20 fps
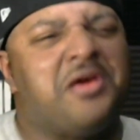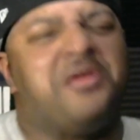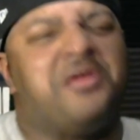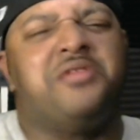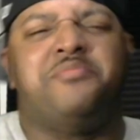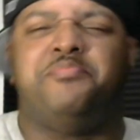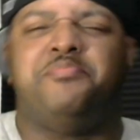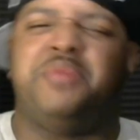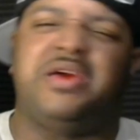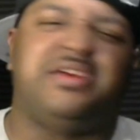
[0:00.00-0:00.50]

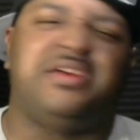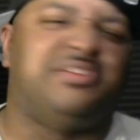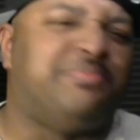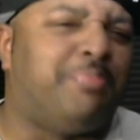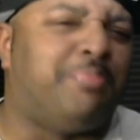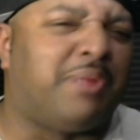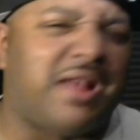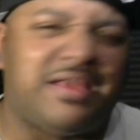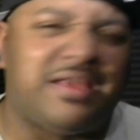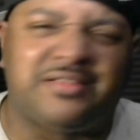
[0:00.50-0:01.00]
Biggest
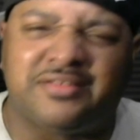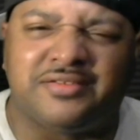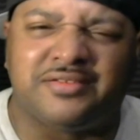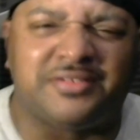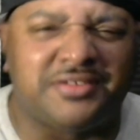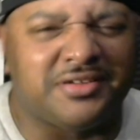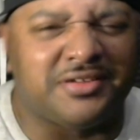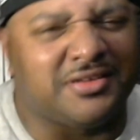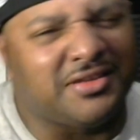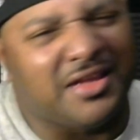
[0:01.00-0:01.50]

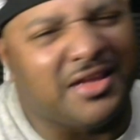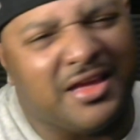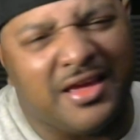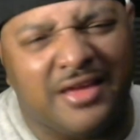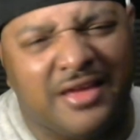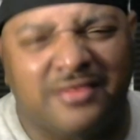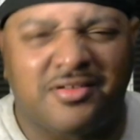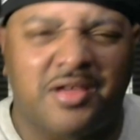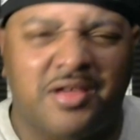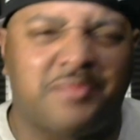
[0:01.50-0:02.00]
blessings, you dig,
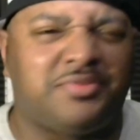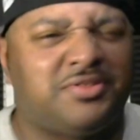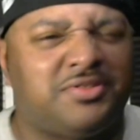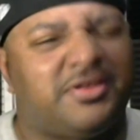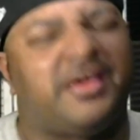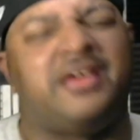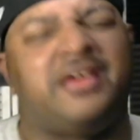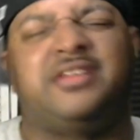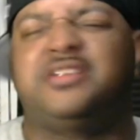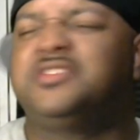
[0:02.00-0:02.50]
you know what I'm
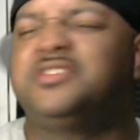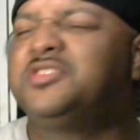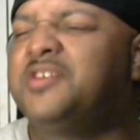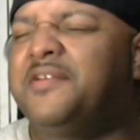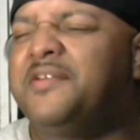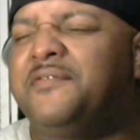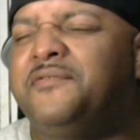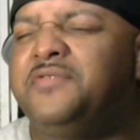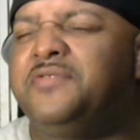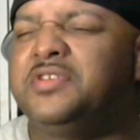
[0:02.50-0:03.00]
saying? This the
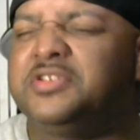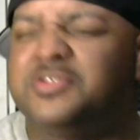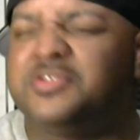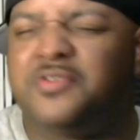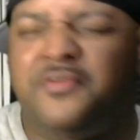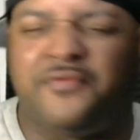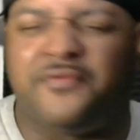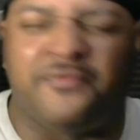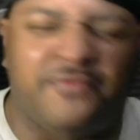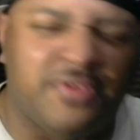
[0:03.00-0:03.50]
official
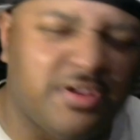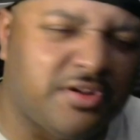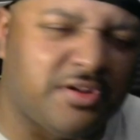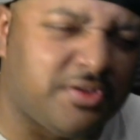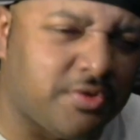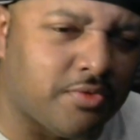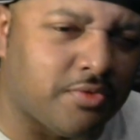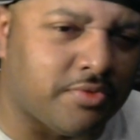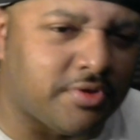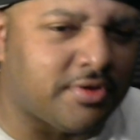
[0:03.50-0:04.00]

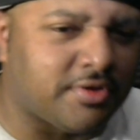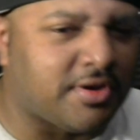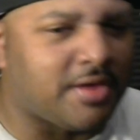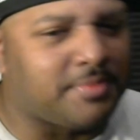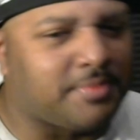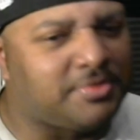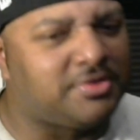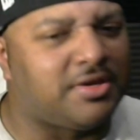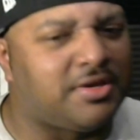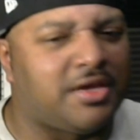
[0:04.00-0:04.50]
video, you know what
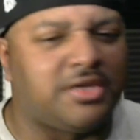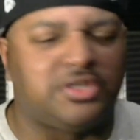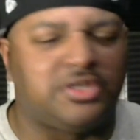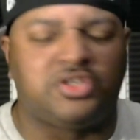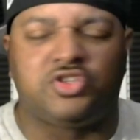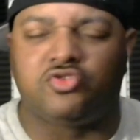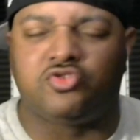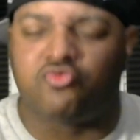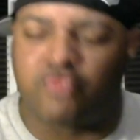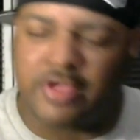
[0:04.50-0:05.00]
I'm saying?
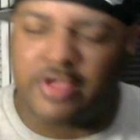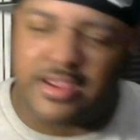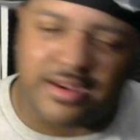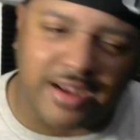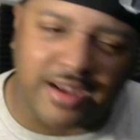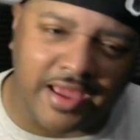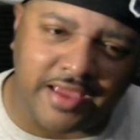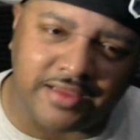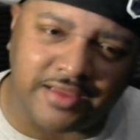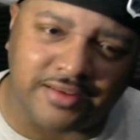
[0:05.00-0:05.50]
Straight
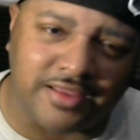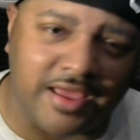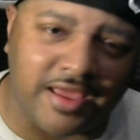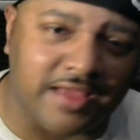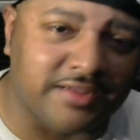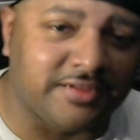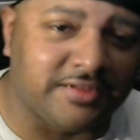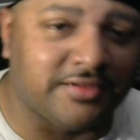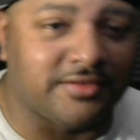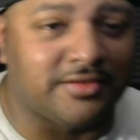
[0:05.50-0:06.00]
like
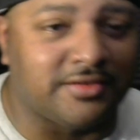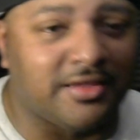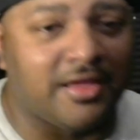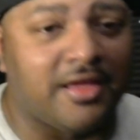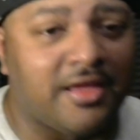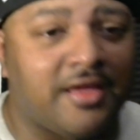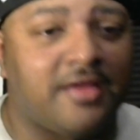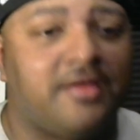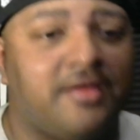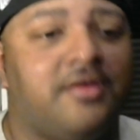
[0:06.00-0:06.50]
that, you
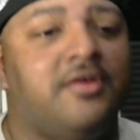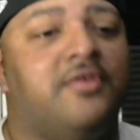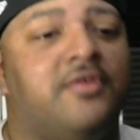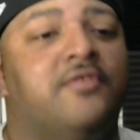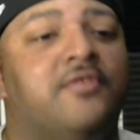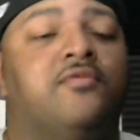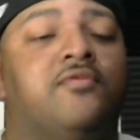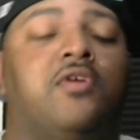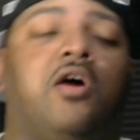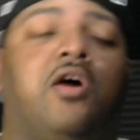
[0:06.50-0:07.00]
dig.
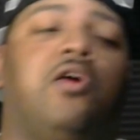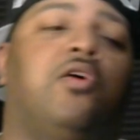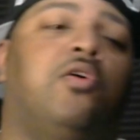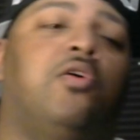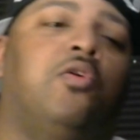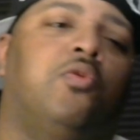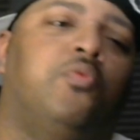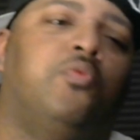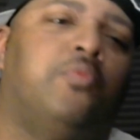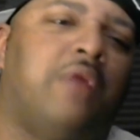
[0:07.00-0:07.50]

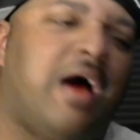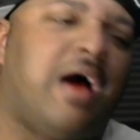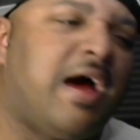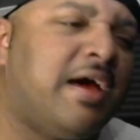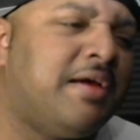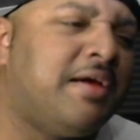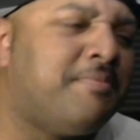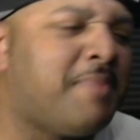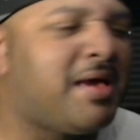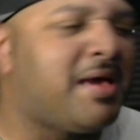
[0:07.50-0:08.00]
I
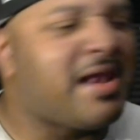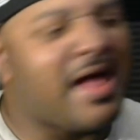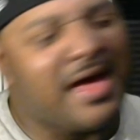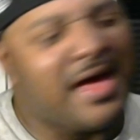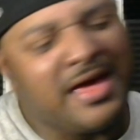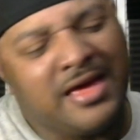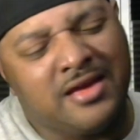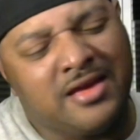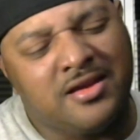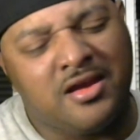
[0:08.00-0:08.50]
ain't
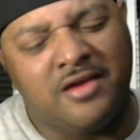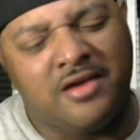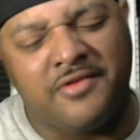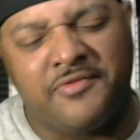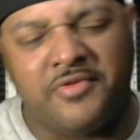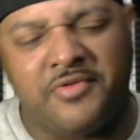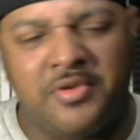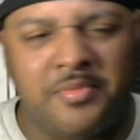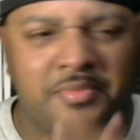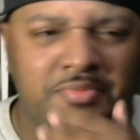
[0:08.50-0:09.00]
hear nothing
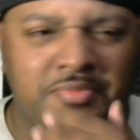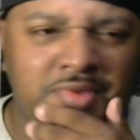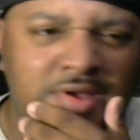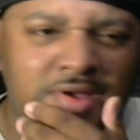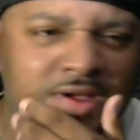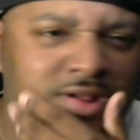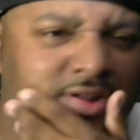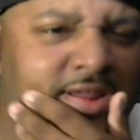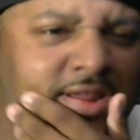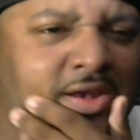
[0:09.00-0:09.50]
from
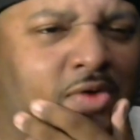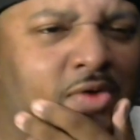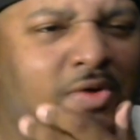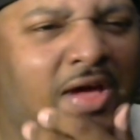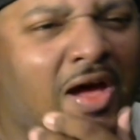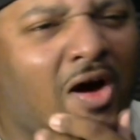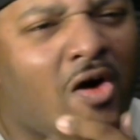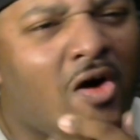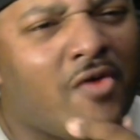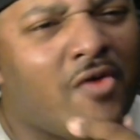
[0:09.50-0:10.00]
Neno
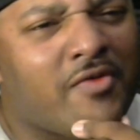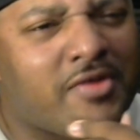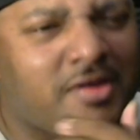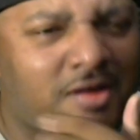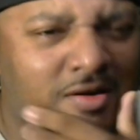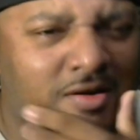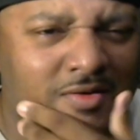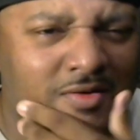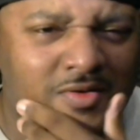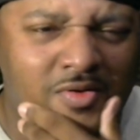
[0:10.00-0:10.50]
Kelvin,
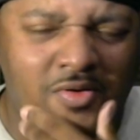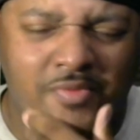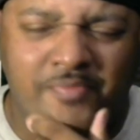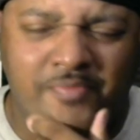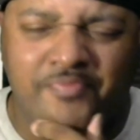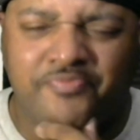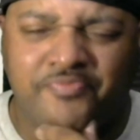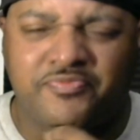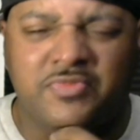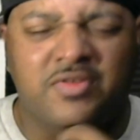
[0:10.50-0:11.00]

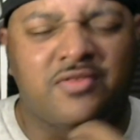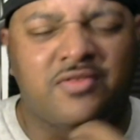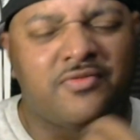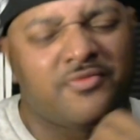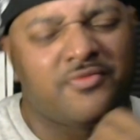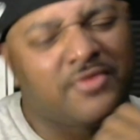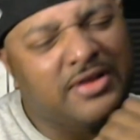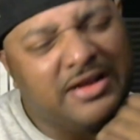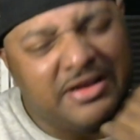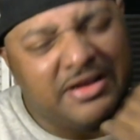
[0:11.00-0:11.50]

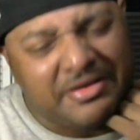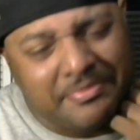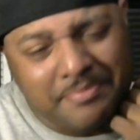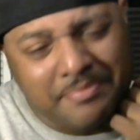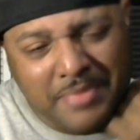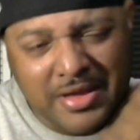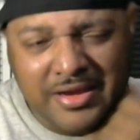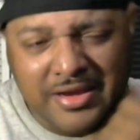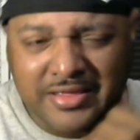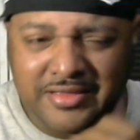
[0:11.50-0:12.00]
for a little
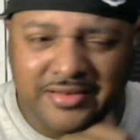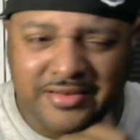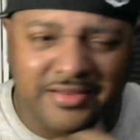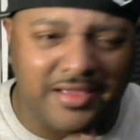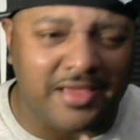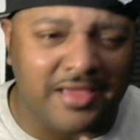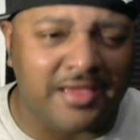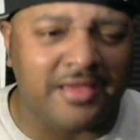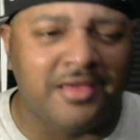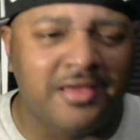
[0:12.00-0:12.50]
minute, you
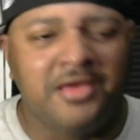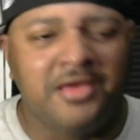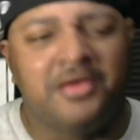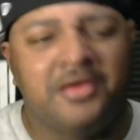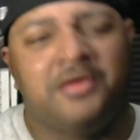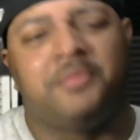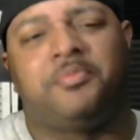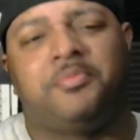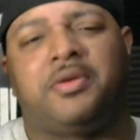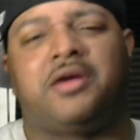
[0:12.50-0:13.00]
dig.
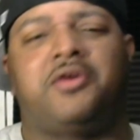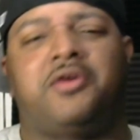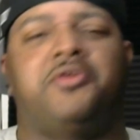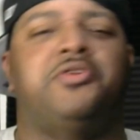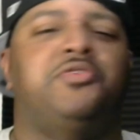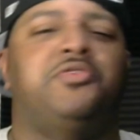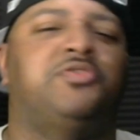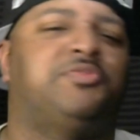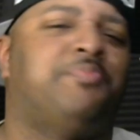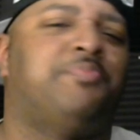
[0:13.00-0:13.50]
But I heard
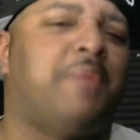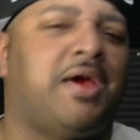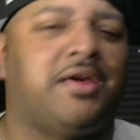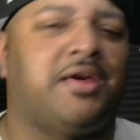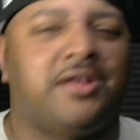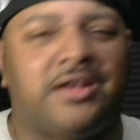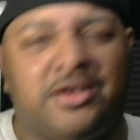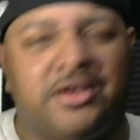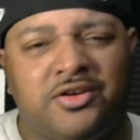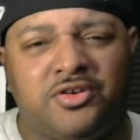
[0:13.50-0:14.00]
he was making
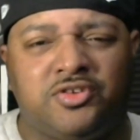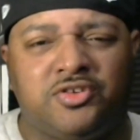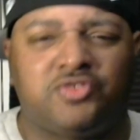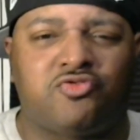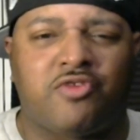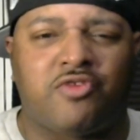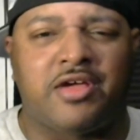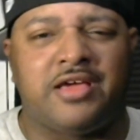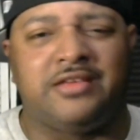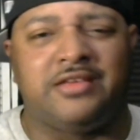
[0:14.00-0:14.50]
a little
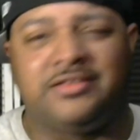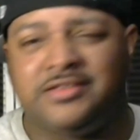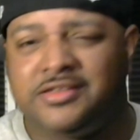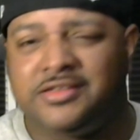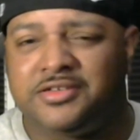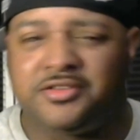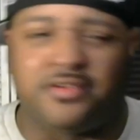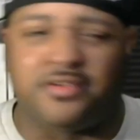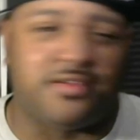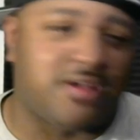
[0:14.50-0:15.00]

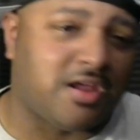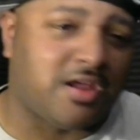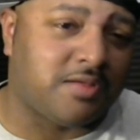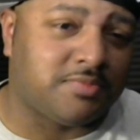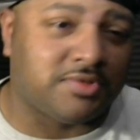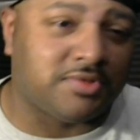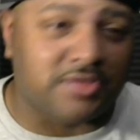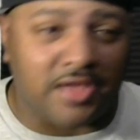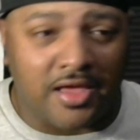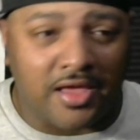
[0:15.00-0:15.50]
transition, you know what I'm
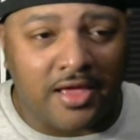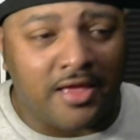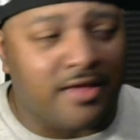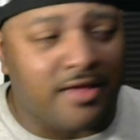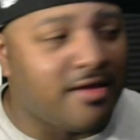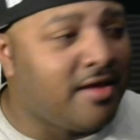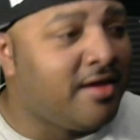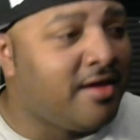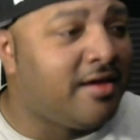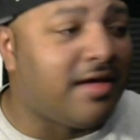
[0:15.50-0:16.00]
saying?
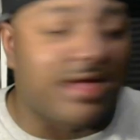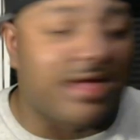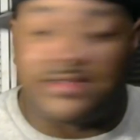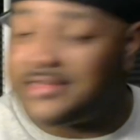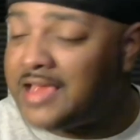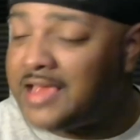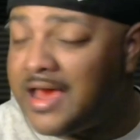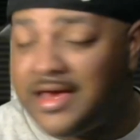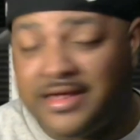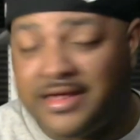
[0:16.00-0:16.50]
That's
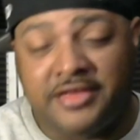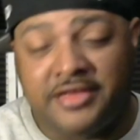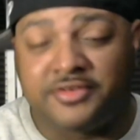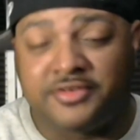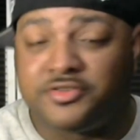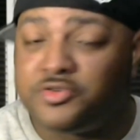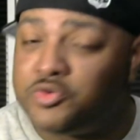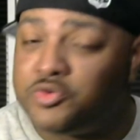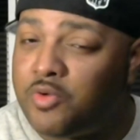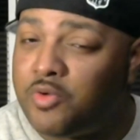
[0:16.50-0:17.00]
how it is
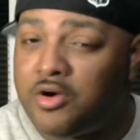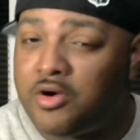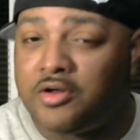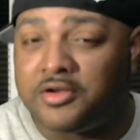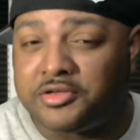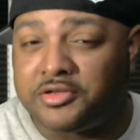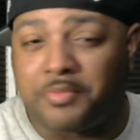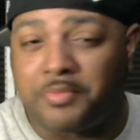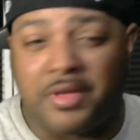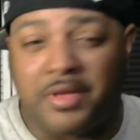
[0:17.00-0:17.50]
in New
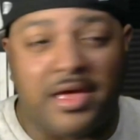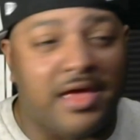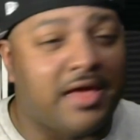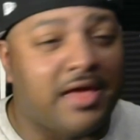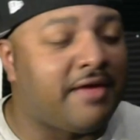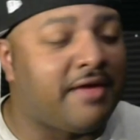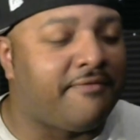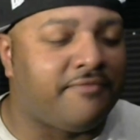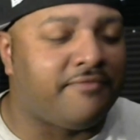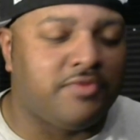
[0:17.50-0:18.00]
Orleans, man.
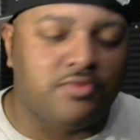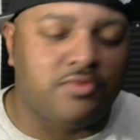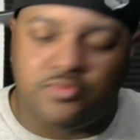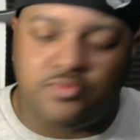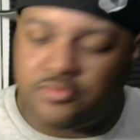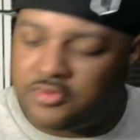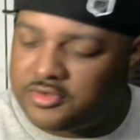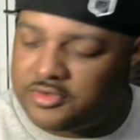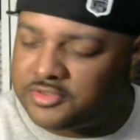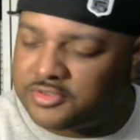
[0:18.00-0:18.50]
If you
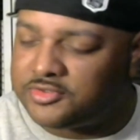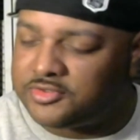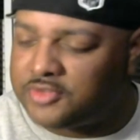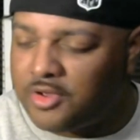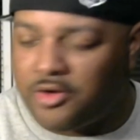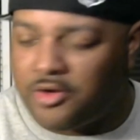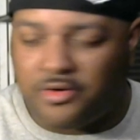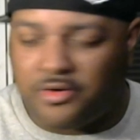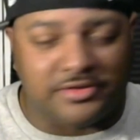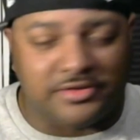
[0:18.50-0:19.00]
a
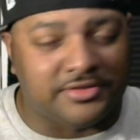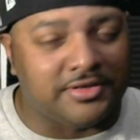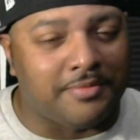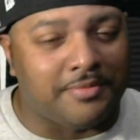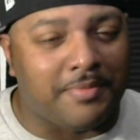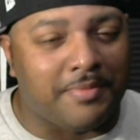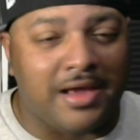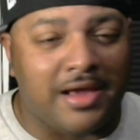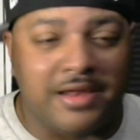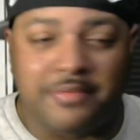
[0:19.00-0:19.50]
star or
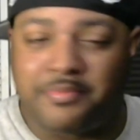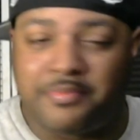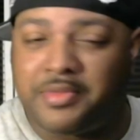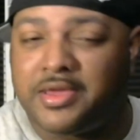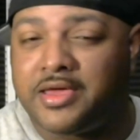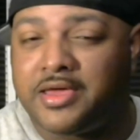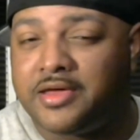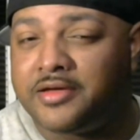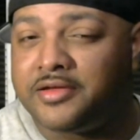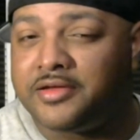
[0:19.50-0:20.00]
somebody
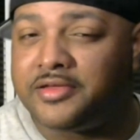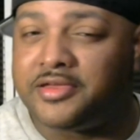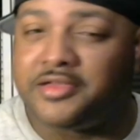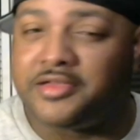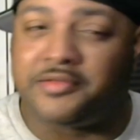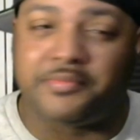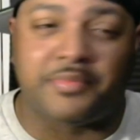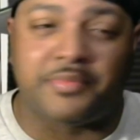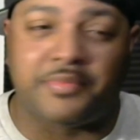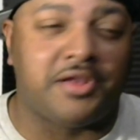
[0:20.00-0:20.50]
big or
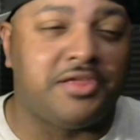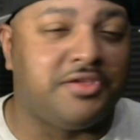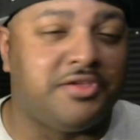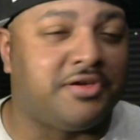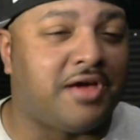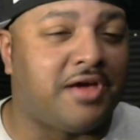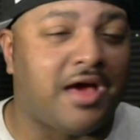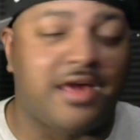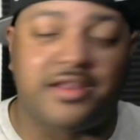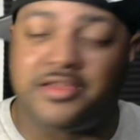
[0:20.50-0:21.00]
getting money, you
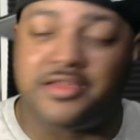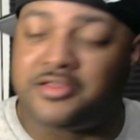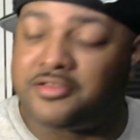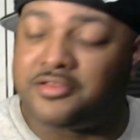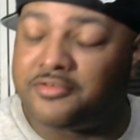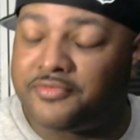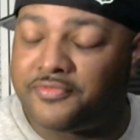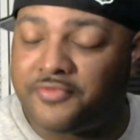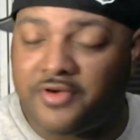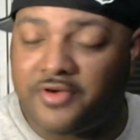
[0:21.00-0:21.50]
gotta get the
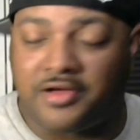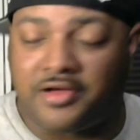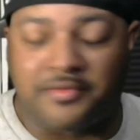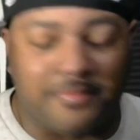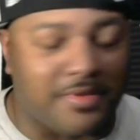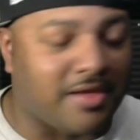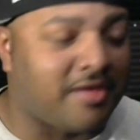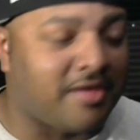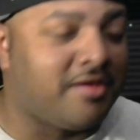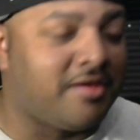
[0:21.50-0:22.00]
fuck,
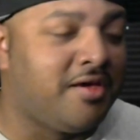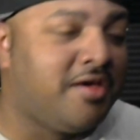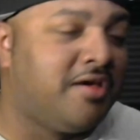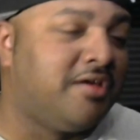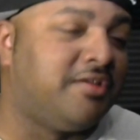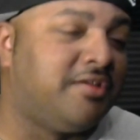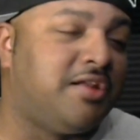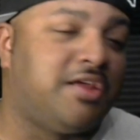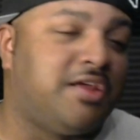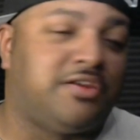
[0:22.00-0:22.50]
man.
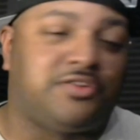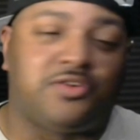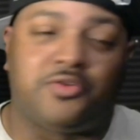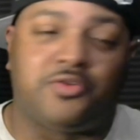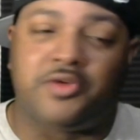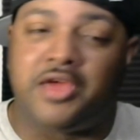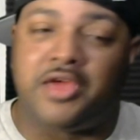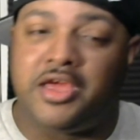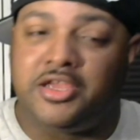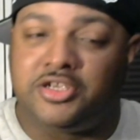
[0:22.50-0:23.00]
Niggas
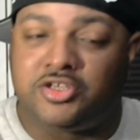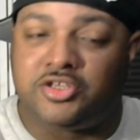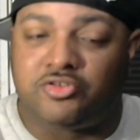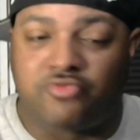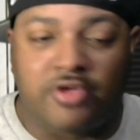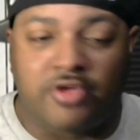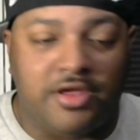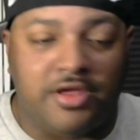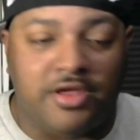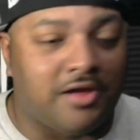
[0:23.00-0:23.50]
gonna hate
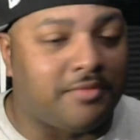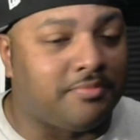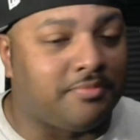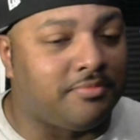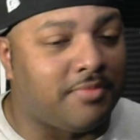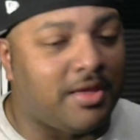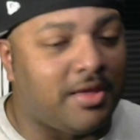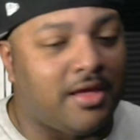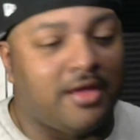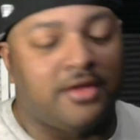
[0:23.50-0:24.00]
straight up,
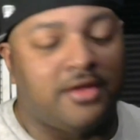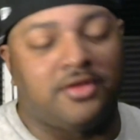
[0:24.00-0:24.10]
man.